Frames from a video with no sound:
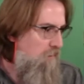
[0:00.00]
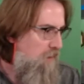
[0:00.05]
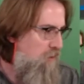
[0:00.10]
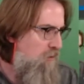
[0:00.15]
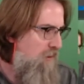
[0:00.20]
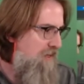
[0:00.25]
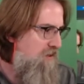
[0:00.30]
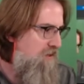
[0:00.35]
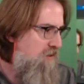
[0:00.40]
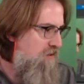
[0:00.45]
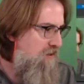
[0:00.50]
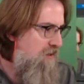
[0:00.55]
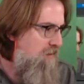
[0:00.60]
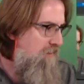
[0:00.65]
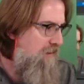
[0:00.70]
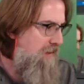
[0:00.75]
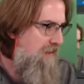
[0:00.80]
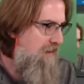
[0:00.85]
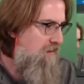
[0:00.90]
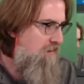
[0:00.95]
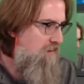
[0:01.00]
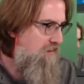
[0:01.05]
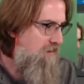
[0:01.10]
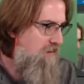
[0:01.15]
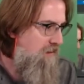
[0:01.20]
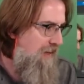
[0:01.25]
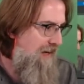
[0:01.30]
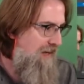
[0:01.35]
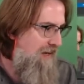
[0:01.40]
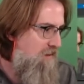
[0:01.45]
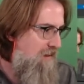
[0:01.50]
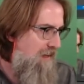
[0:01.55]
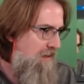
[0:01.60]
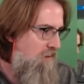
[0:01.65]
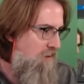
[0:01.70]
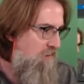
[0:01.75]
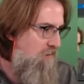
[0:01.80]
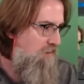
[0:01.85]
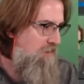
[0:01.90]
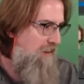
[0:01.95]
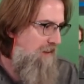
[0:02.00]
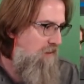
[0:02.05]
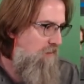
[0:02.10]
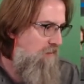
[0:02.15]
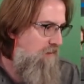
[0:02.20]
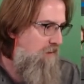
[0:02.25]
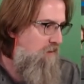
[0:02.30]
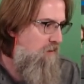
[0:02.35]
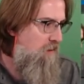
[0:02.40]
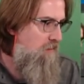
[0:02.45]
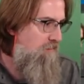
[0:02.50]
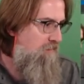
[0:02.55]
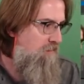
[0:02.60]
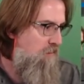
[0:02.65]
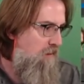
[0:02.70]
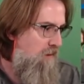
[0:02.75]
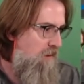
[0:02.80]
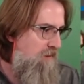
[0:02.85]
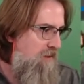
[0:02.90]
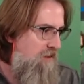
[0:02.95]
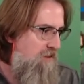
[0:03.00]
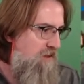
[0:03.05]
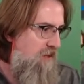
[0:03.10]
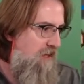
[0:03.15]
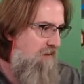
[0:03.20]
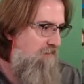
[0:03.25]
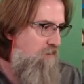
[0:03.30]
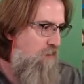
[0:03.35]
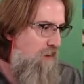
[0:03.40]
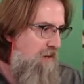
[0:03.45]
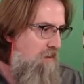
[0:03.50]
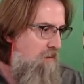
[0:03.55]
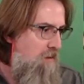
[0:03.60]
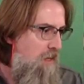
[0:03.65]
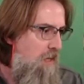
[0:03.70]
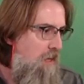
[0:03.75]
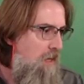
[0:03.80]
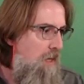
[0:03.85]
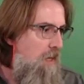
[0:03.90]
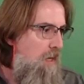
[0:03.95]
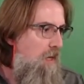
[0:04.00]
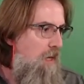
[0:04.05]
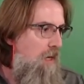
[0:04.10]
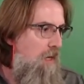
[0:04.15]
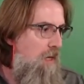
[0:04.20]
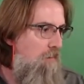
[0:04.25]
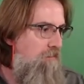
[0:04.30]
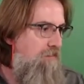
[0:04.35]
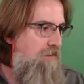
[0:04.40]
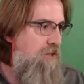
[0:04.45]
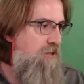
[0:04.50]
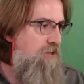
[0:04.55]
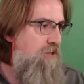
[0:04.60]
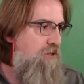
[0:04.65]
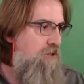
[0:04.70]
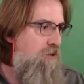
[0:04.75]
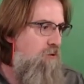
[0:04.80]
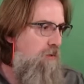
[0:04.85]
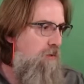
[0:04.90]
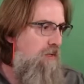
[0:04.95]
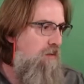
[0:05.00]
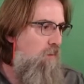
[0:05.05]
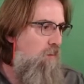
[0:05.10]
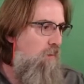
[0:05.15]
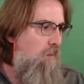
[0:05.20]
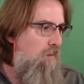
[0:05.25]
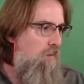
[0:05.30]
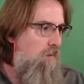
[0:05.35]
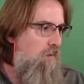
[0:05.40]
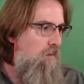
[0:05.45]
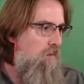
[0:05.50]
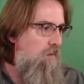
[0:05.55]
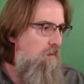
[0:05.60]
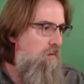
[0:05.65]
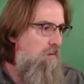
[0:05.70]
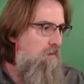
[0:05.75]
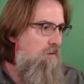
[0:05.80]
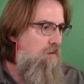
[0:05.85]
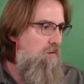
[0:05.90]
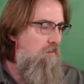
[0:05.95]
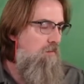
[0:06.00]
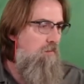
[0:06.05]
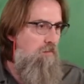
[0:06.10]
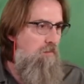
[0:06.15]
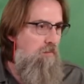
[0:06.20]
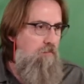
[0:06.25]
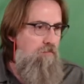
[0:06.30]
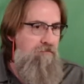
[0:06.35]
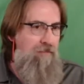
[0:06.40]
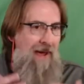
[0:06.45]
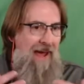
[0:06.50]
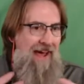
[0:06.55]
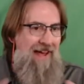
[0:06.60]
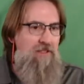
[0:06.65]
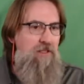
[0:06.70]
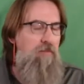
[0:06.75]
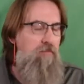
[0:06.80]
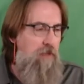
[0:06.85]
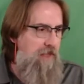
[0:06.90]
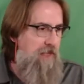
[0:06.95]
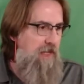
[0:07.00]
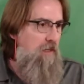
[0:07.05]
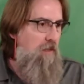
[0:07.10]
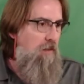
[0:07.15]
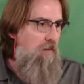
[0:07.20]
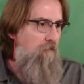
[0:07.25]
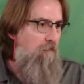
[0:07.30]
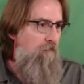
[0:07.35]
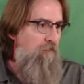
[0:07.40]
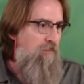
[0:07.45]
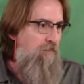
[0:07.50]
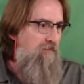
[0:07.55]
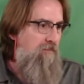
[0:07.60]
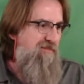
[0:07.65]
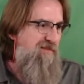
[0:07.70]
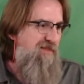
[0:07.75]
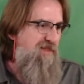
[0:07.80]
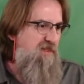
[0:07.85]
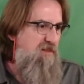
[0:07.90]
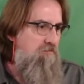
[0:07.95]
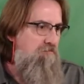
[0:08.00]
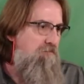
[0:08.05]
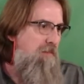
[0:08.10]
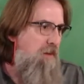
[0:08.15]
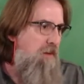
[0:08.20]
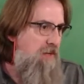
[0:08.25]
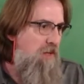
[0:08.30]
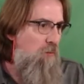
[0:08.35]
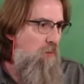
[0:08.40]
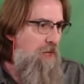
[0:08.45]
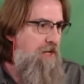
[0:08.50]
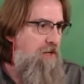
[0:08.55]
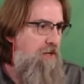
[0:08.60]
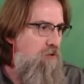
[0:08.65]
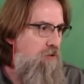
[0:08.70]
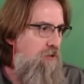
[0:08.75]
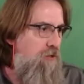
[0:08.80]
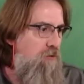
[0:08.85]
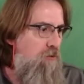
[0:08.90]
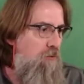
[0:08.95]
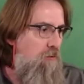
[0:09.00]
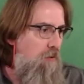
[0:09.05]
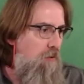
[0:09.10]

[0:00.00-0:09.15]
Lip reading: Okay, so somebody else asked how long was my learning curve on this software. To do it passively, maybe a week or two.